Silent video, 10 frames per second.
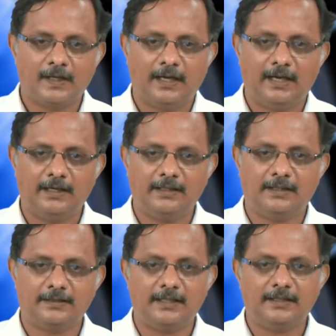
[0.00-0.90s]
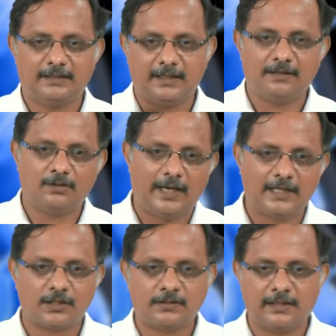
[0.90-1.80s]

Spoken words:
and then it acts on the